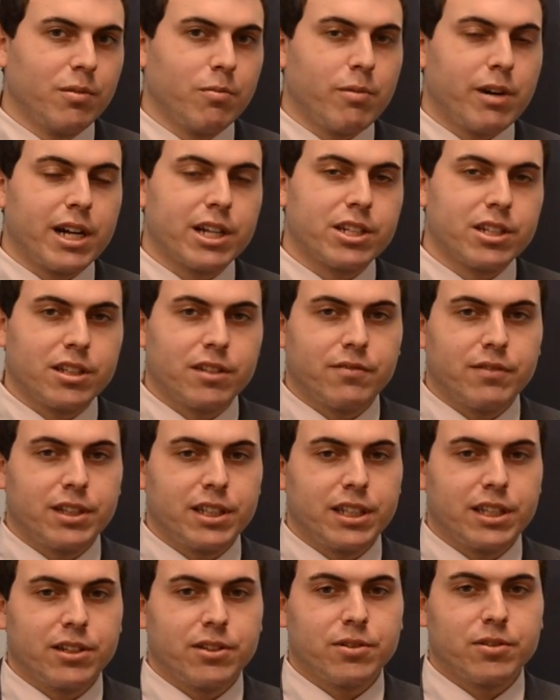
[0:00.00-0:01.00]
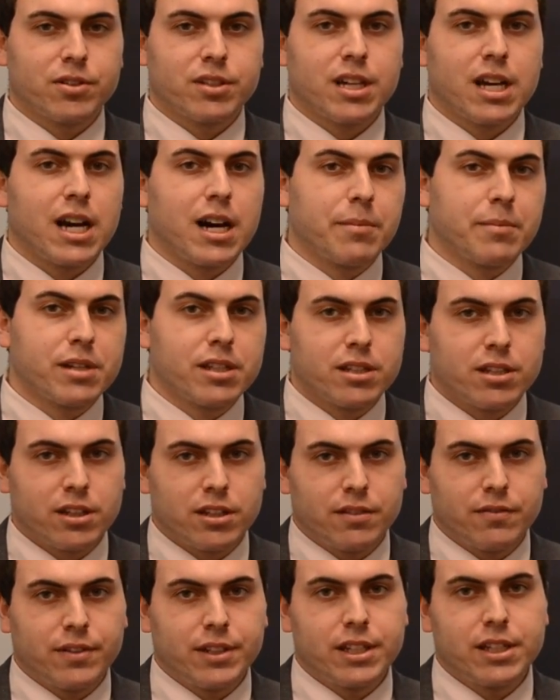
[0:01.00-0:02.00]
watching the videos, commenting
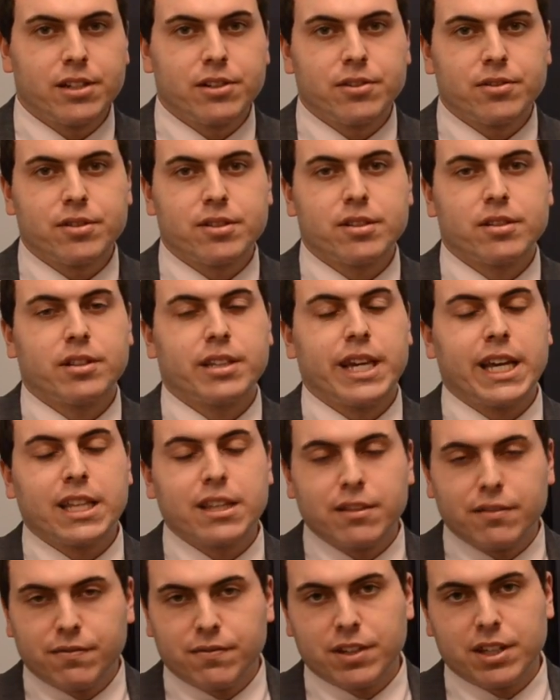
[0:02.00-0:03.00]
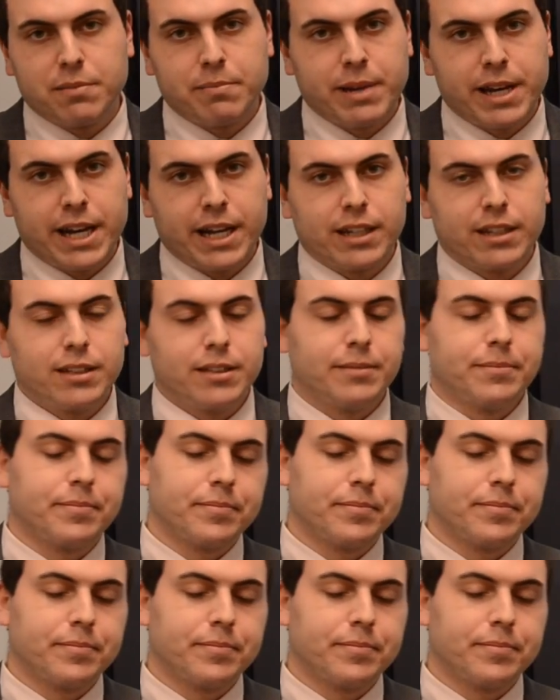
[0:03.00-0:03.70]
on the videos, getting the feedback.